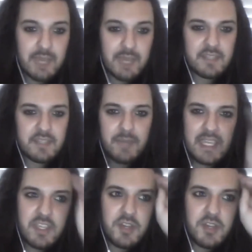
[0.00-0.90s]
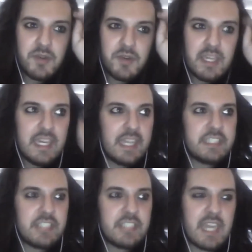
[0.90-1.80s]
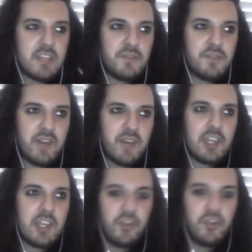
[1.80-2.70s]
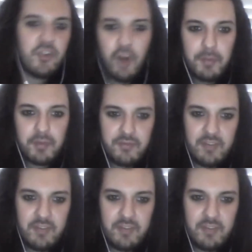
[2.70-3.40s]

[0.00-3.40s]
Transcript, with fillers: mm-hmm, games mm-hmm. is making you exchange fucking crops with